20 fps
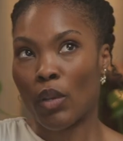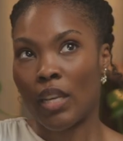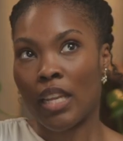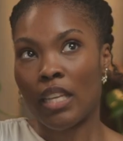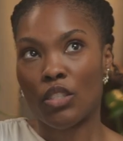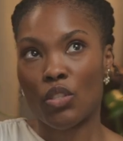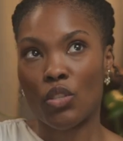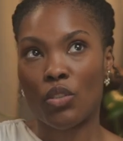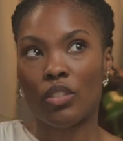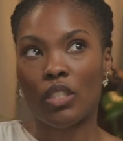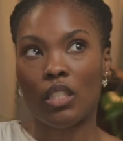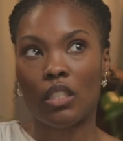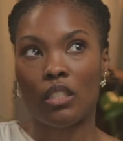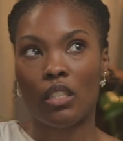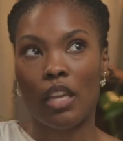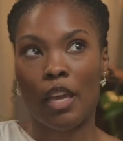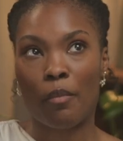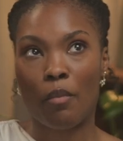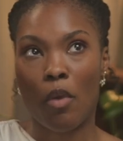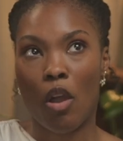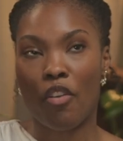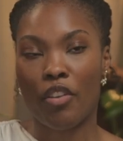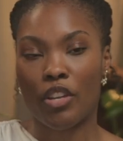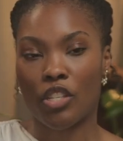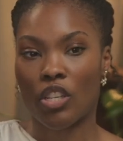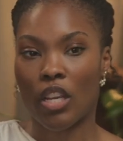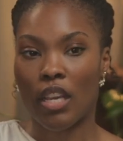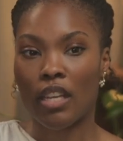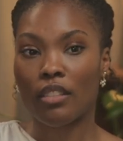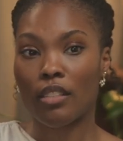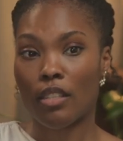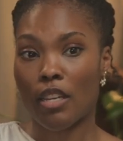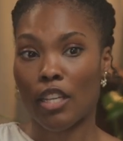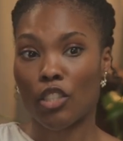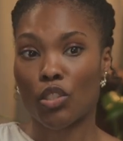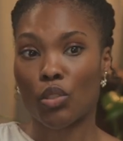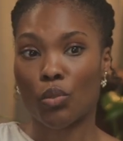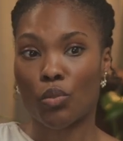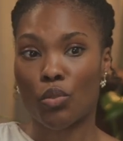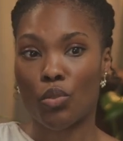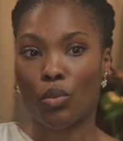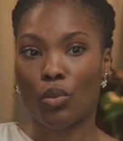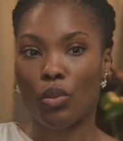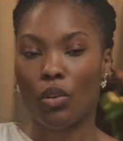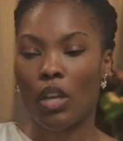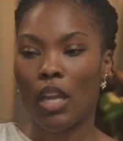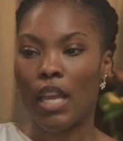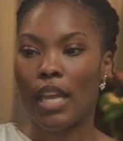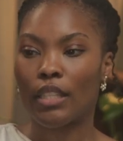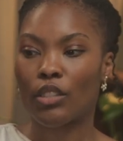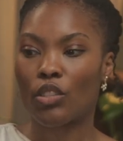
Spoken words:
Let's use this R&J international tour.